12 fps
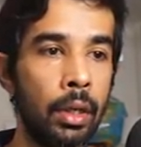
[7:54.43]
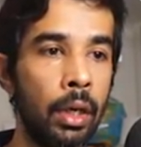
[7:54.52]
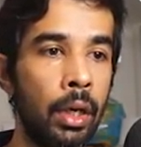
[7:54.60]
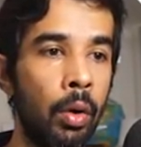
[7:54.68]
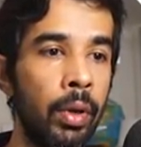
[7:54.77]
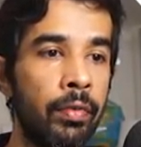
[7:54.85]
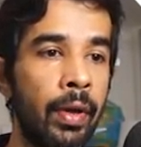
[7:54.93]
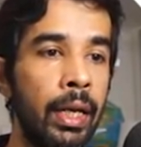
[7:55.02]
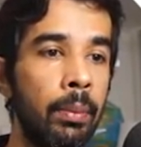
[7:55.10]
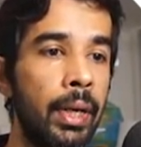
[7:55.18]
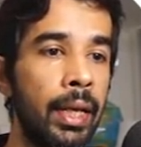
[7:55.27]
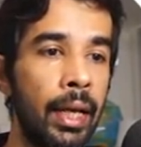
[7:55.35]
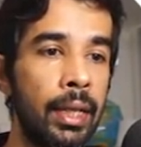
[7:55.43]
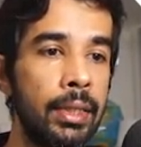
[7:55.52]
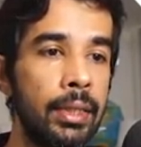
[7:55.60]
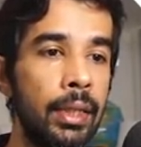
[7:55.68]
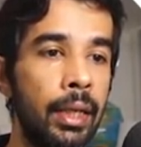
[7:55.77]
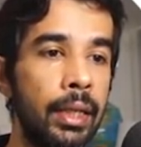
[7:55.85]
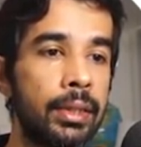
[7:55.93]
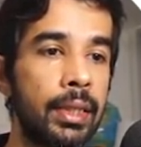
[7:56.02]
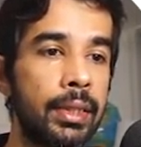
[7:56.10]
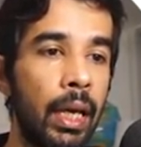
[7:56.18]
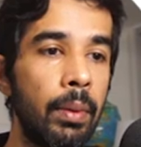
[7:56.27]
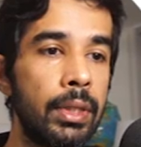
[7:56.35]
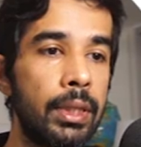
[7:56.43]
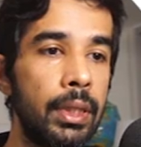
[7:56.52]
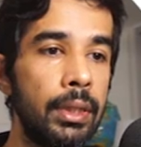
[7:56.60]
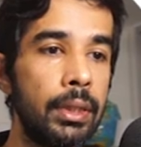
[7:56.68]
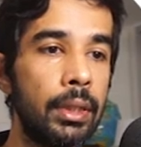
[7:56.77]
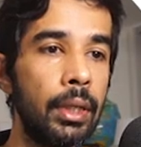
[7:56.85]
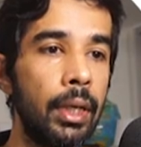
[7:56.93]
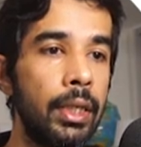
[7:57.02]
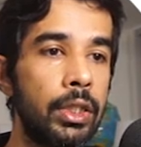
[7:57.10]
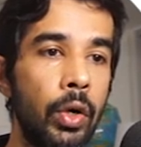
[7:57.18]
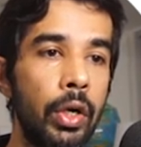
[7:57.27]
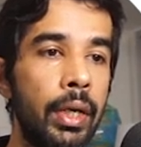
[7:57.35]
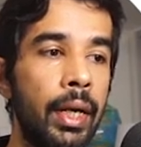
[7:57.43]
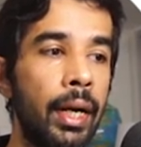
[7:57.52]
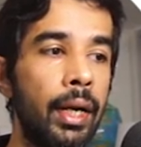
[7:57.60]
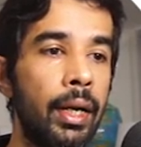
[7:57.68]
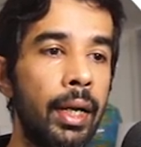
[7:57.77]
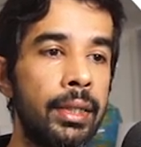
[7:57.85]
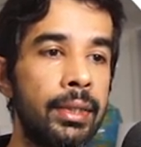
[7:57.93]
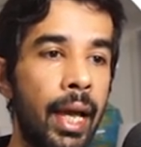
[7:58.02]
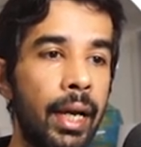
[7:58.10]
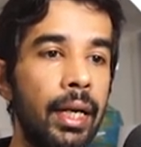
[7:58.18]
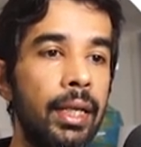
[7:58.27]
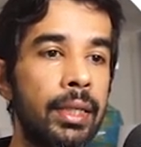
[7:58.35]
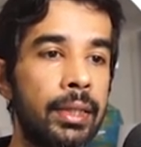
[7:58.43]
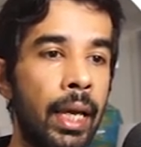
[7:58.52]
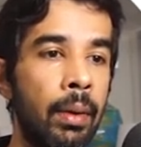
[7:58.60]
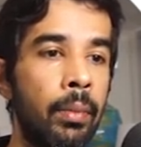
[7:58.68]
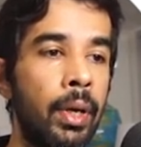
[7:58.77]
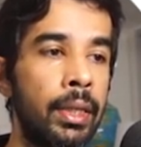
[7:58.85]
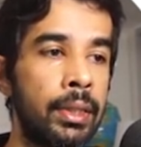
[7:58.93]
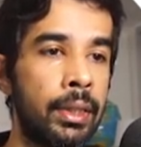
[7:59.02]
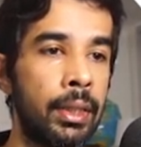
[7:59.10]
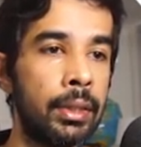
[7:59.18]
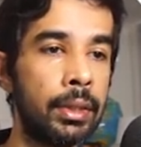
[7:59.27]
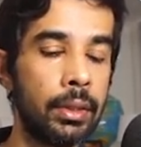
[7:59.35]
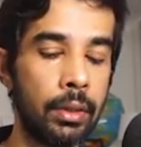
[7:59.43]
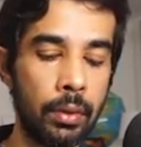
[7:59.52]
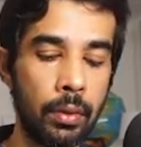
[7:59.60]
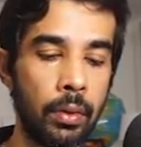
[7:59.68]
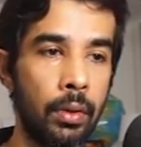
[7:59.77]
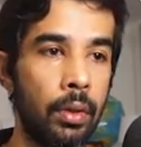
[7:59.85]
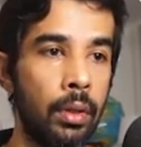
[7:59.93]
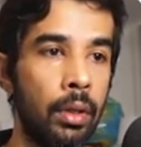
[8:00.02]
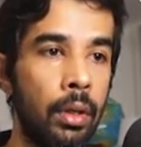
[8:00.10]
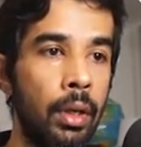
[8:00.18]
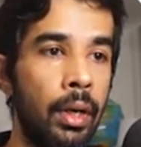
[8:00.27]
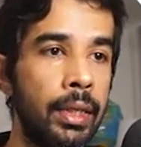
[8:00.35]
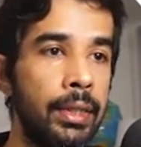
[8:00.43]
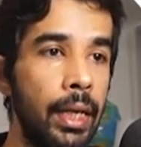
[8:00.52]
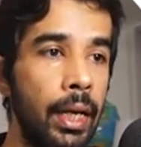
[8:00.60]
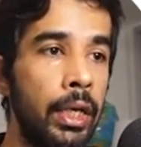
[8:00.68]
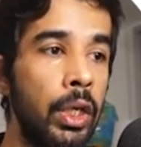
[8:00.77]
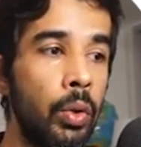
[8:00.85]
Now, if anybody else needs the same instance, it's going to get exactly the same instance. Let's say a new